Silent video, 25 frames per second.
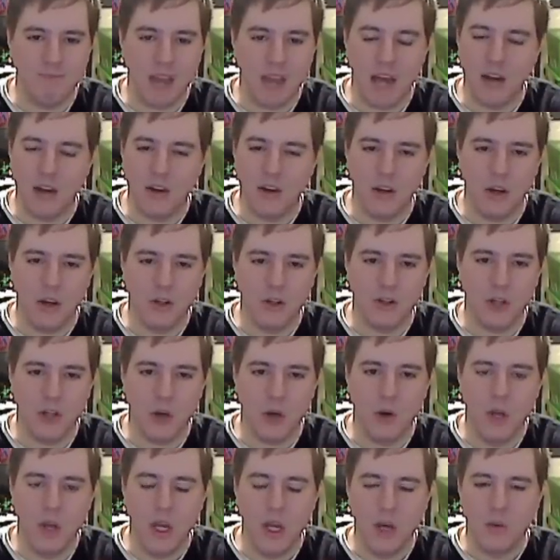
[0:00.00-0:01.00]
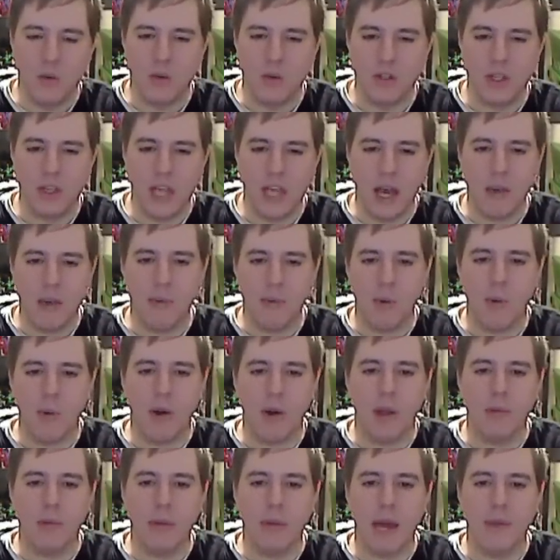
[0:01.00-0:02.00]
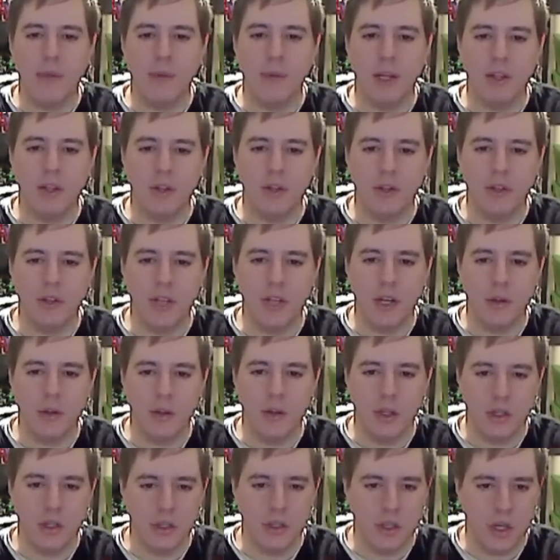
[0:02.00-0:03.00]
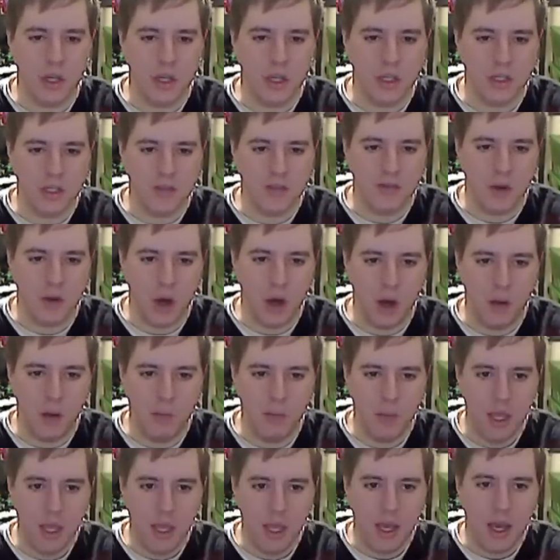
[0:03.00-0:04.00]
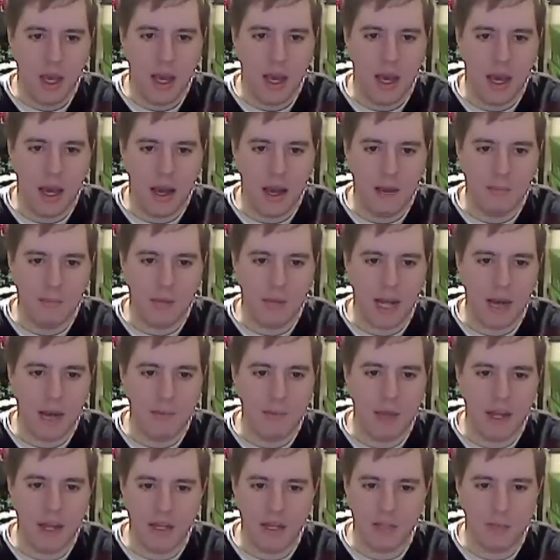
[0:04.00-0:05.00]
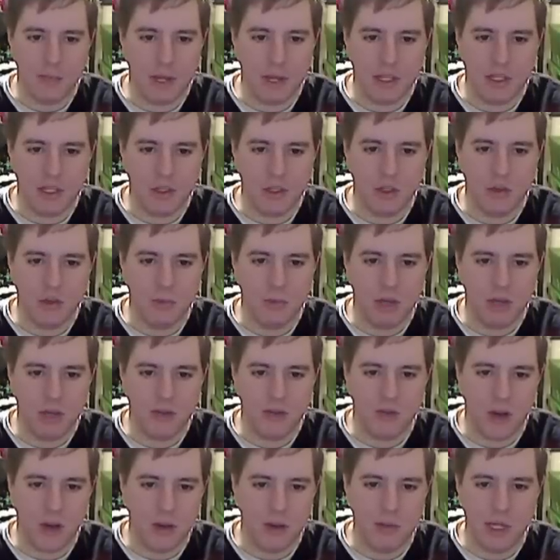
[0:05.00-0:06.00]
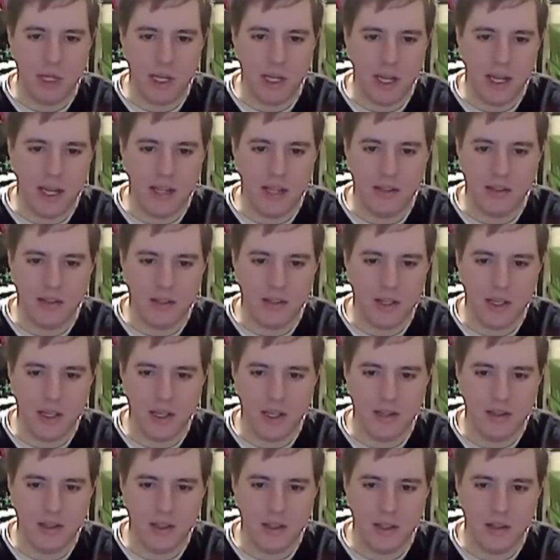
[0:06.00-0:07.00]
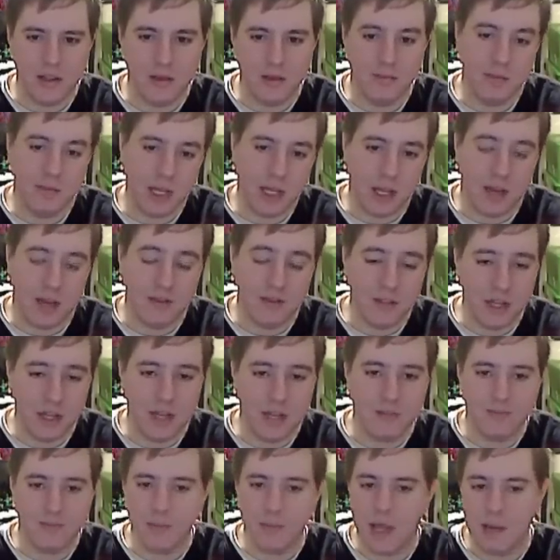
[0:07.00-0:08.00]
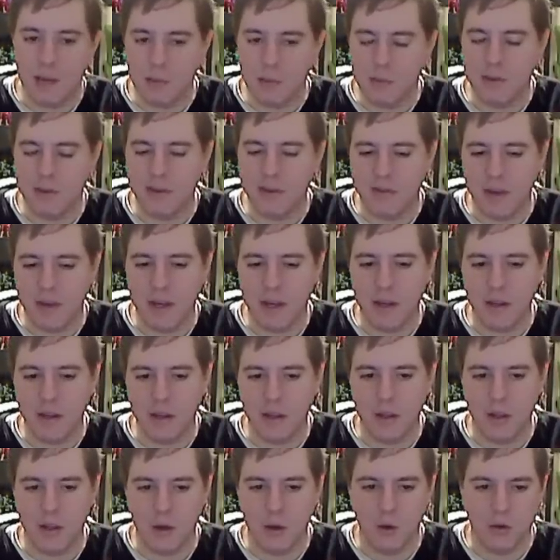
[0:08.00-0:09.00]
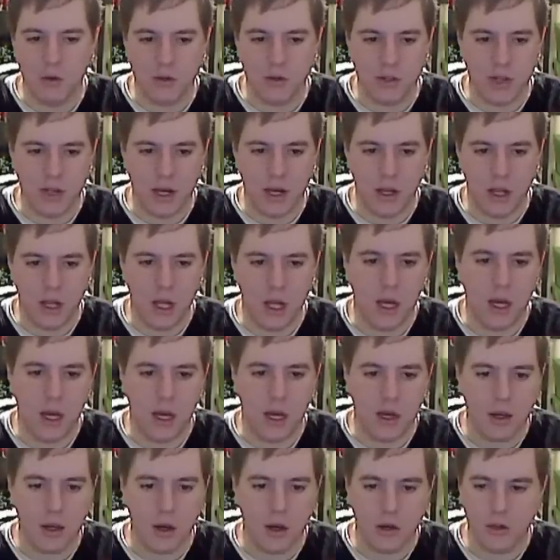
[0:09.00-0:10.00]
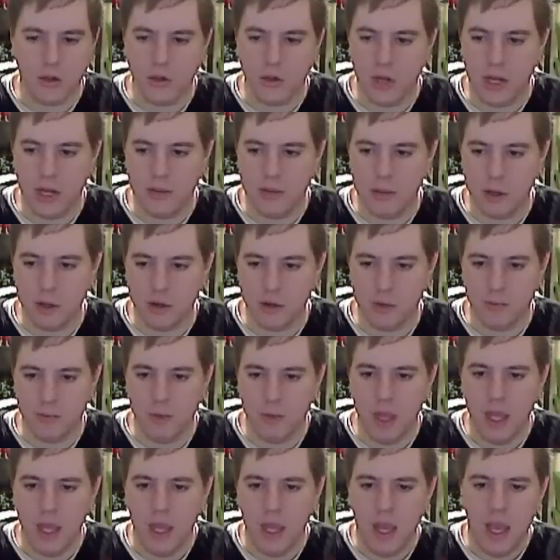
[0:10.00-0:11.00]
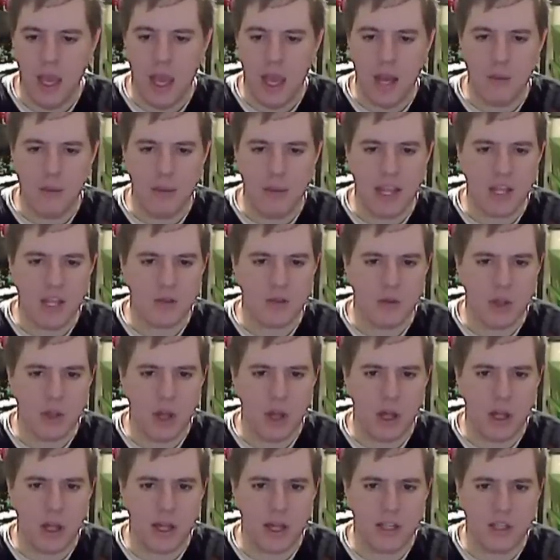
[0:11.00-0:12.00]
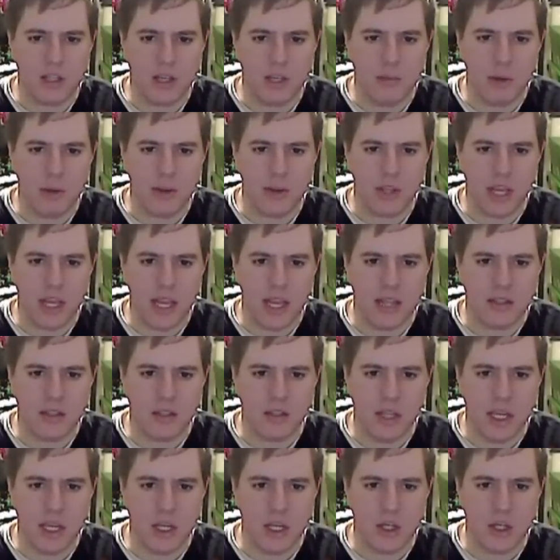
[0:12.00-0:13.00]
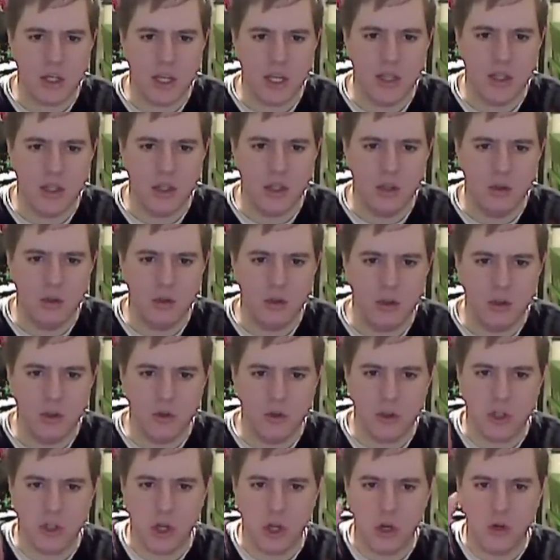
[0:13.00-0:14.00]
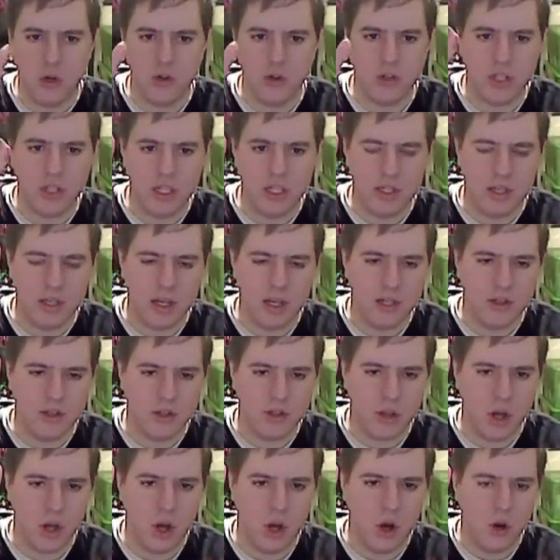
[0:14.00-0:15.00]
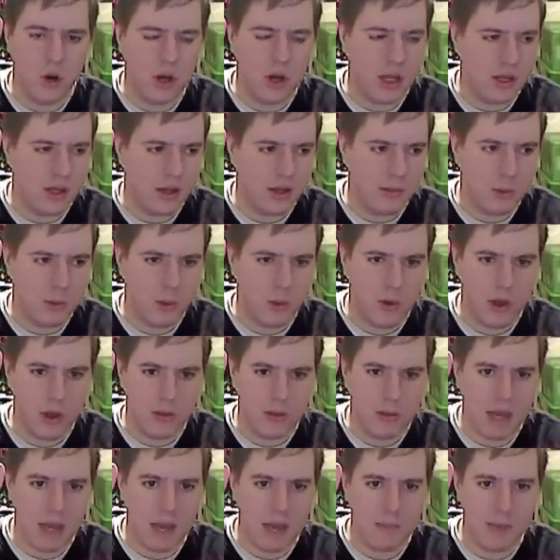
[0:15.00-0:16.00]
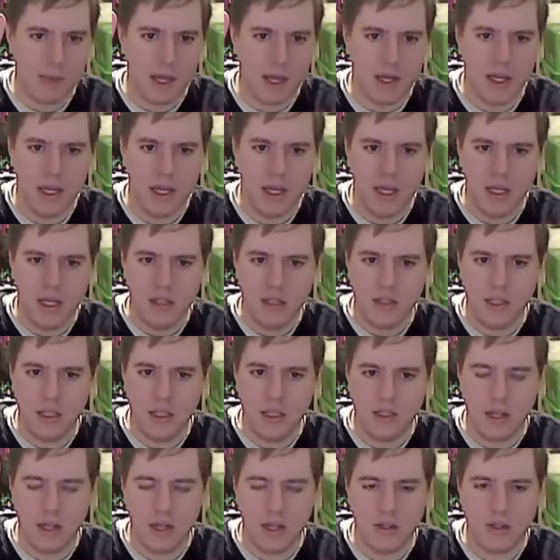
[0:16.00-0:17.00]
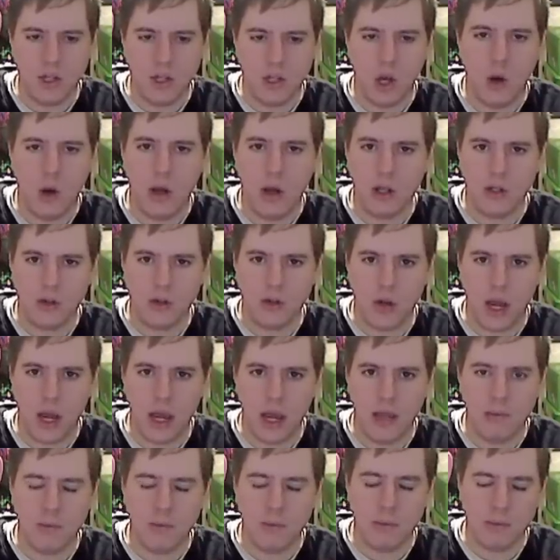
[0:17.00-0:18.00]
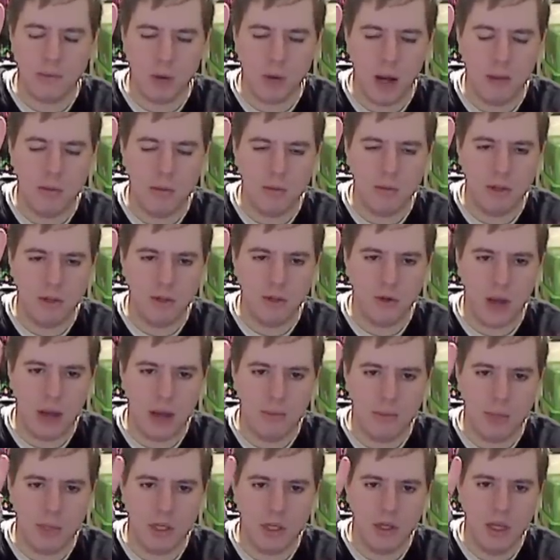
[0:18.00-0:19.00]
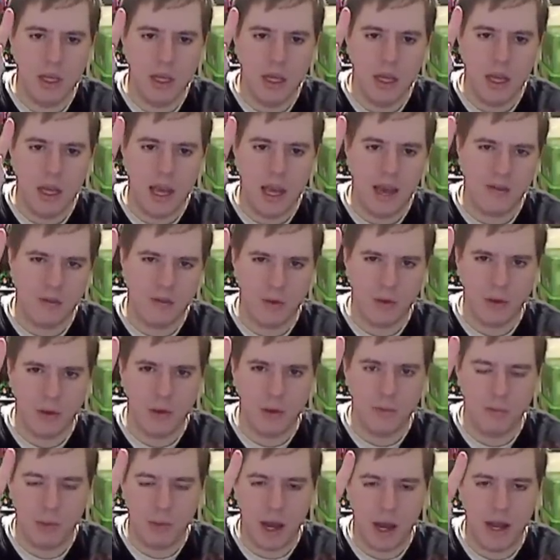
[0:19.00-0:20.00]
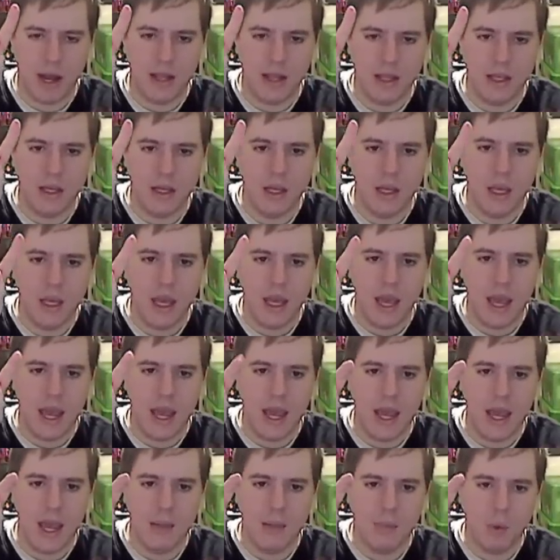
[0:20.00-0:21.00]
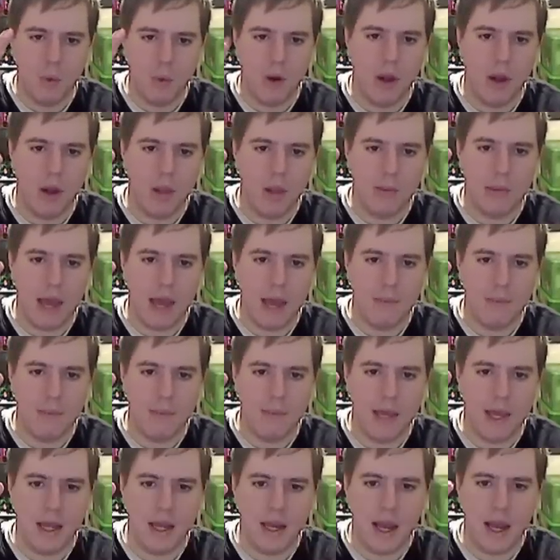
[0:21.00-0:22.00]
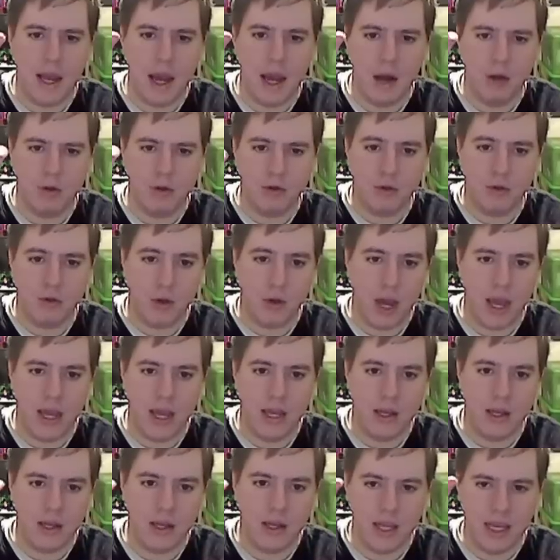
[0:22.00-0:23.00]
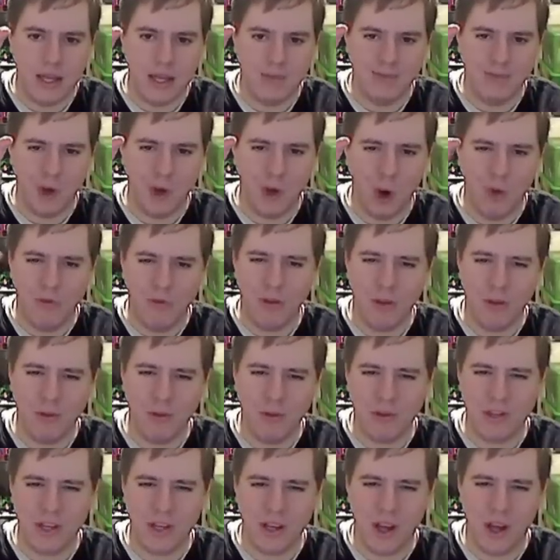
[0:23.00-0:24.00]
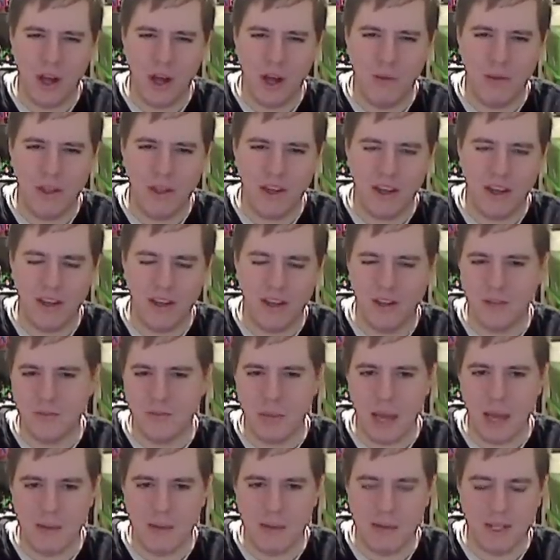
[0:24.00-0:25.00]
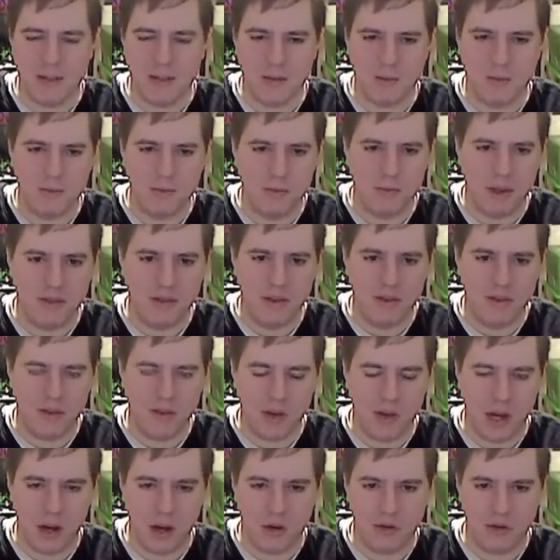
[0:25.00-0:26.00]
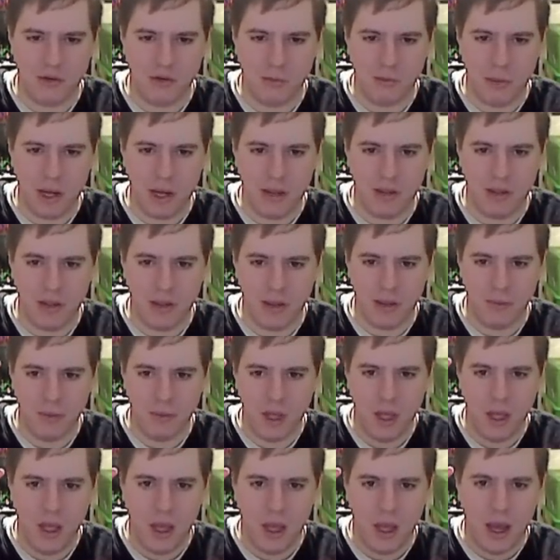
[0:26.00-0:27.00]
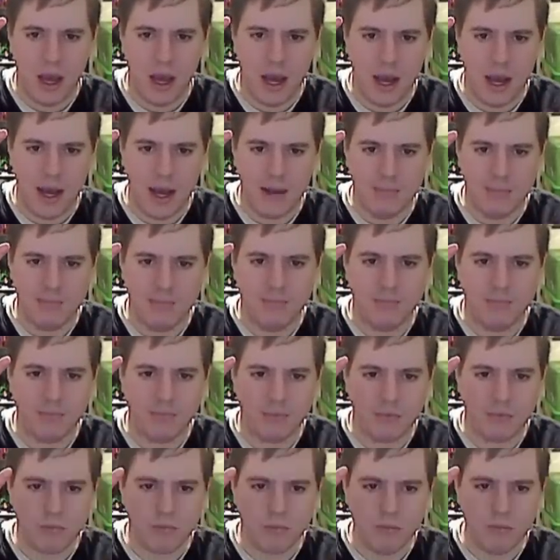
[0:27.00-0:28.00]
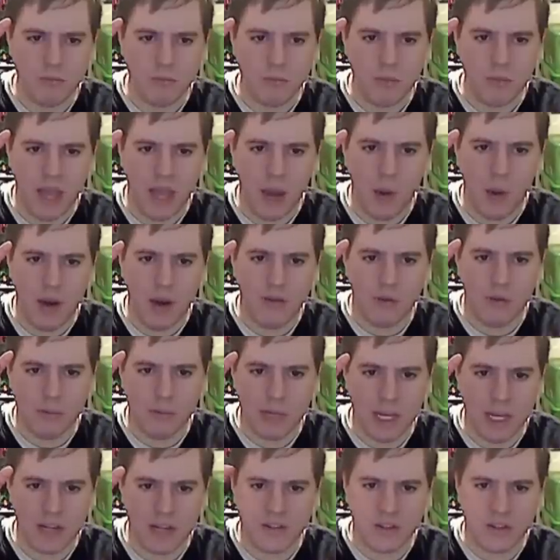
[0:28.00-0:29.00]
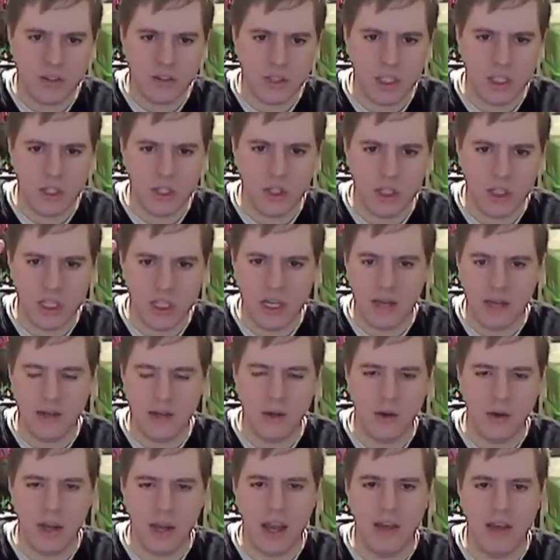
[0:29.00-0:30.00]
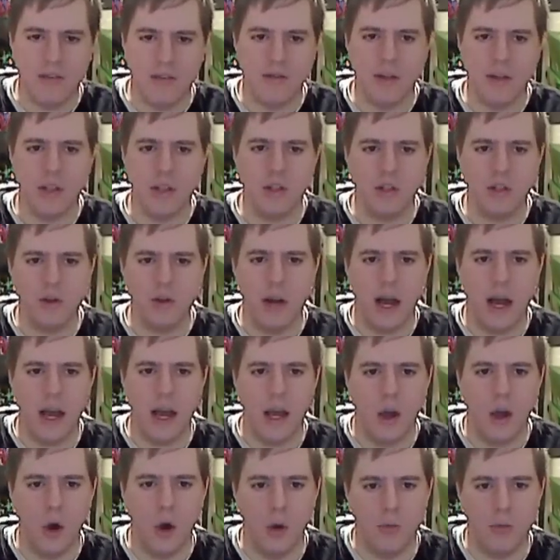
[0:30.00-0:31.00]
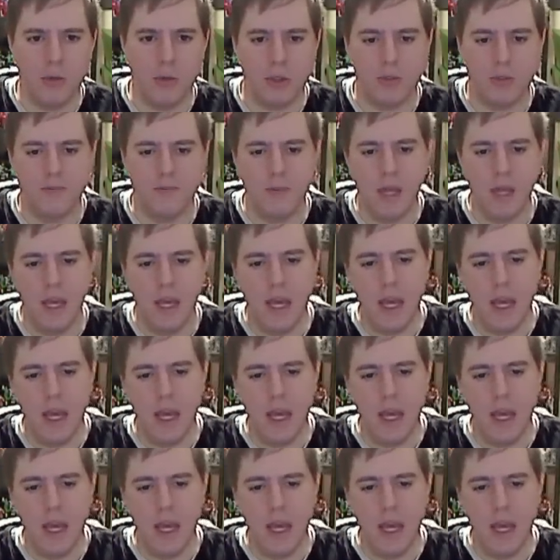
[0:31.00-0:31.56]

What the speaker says: I don't know. So we'll see how Beware the Batman turns out this fall, but I'm not expecting too much from it, as, you know, like I've said, I'm a big fan of the old-style cartoon animation. Anyway, that's really all I got to say about the cancellation and the new two shows, Teen Titans Go and Beware the Batman. Teen Titans Go, I'll try it, but probably drop it after the pilot. And Beware the Batman, I'll try it, and hopefully we'll stick on with it, because Batman's my favorite character from anything. However, because it's CG, I don't have too high of hopes.